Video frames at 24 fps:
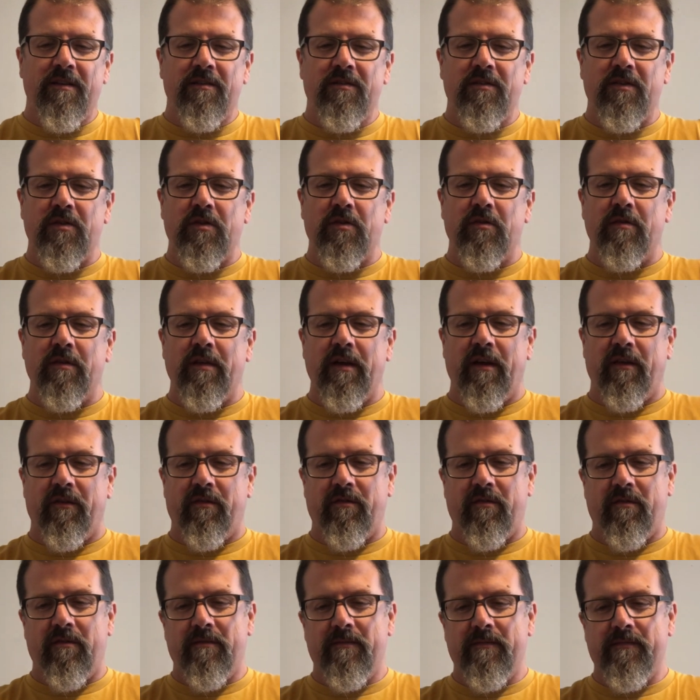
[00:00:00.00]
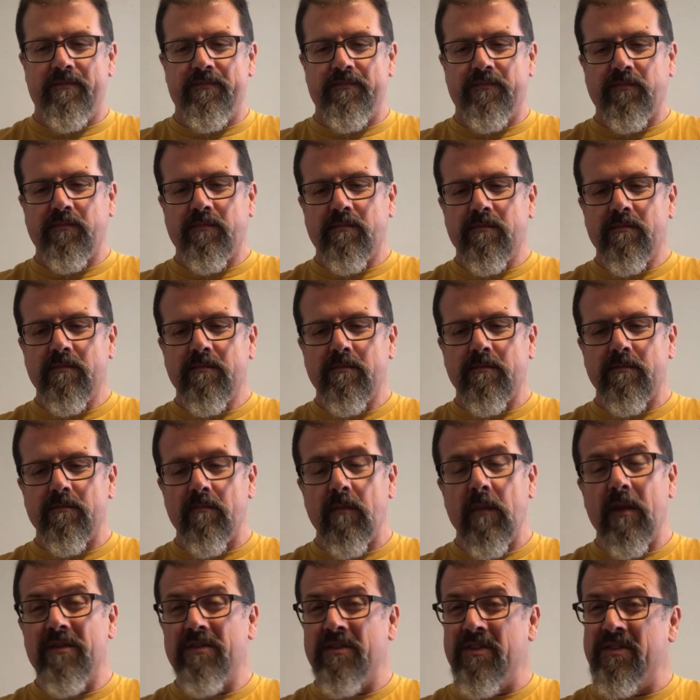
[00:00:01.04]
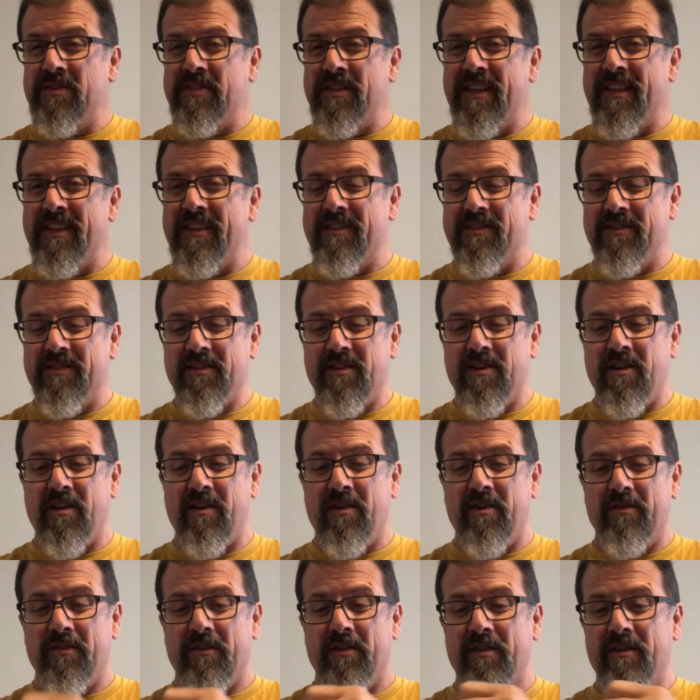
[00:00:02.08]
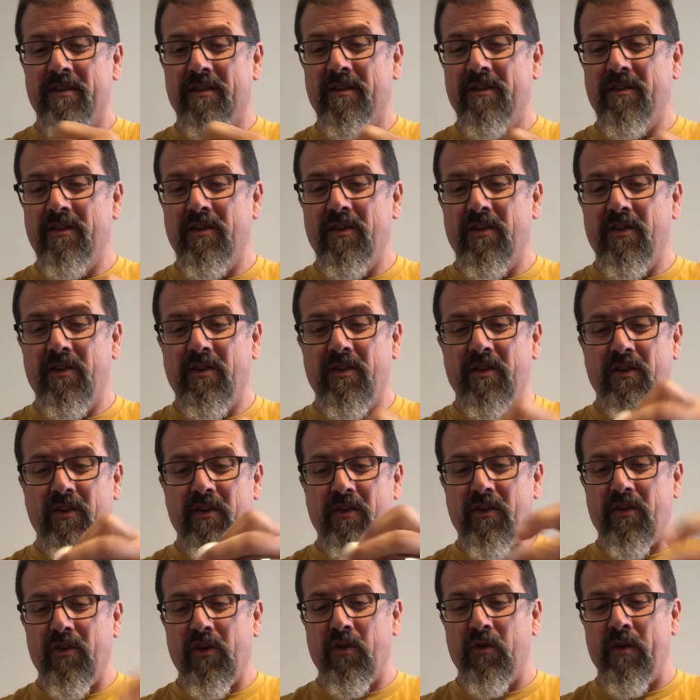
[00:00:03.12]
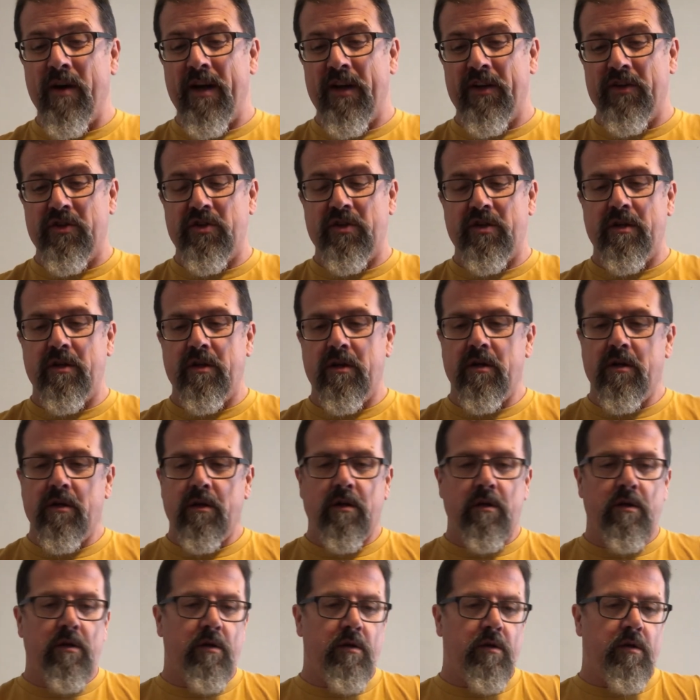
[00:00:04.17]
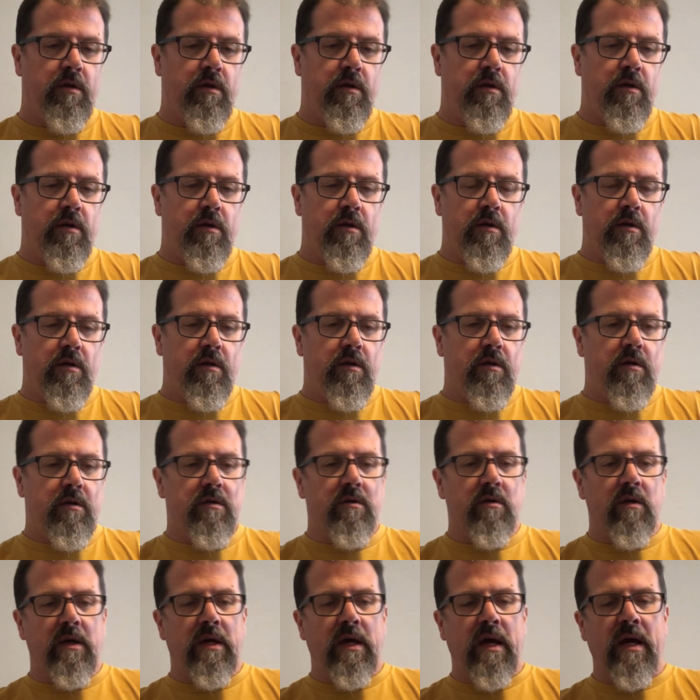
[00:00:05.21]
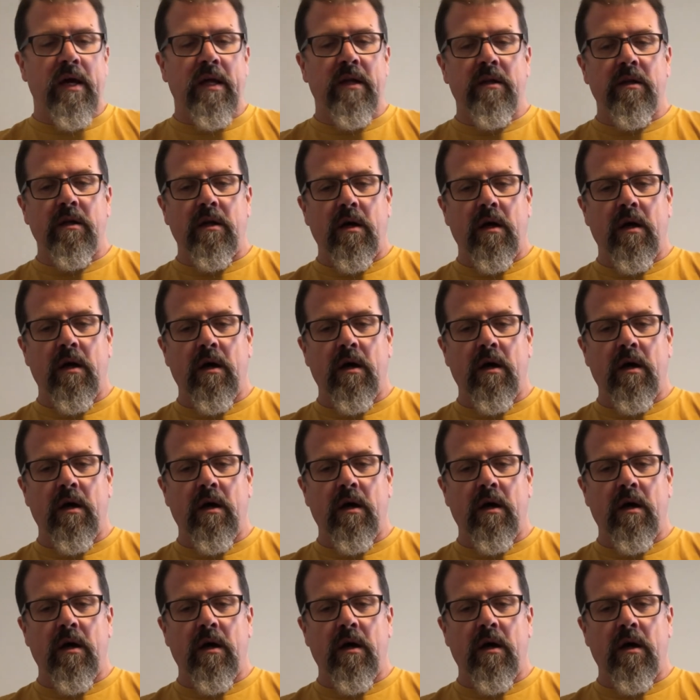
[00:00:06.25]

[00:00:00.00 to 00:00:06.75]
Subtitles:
to do this, since it is called the Grrinch. So again,